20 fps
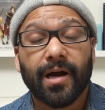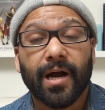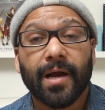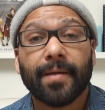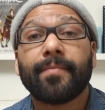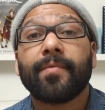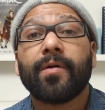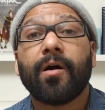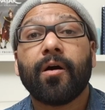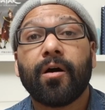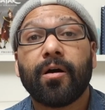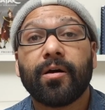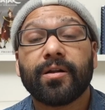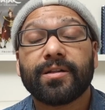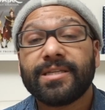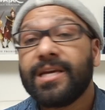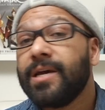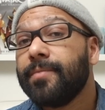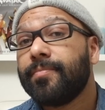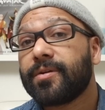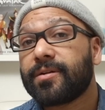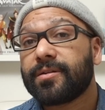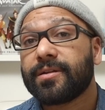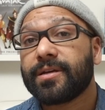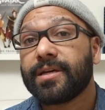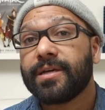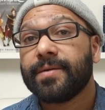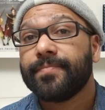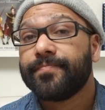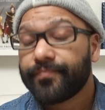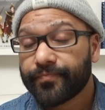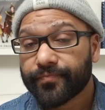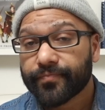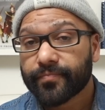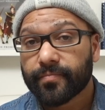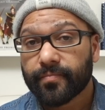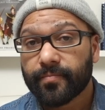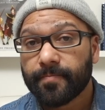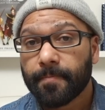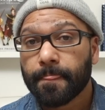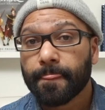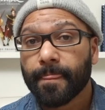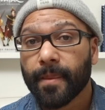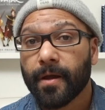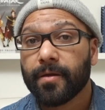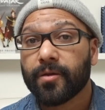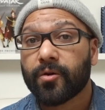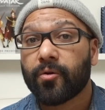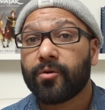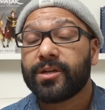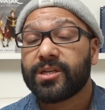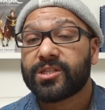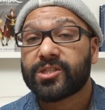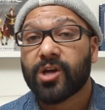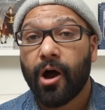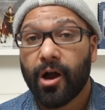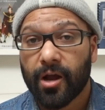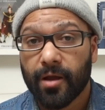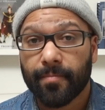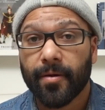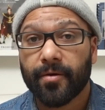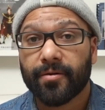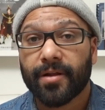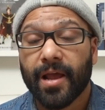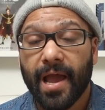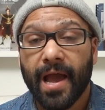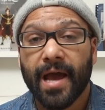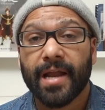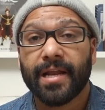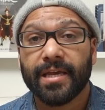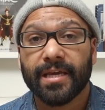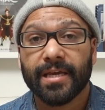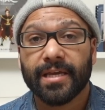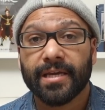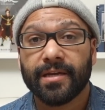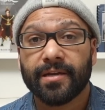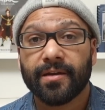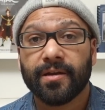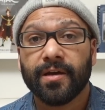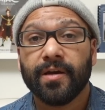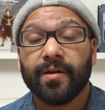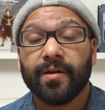I'm typically going to talk about adding in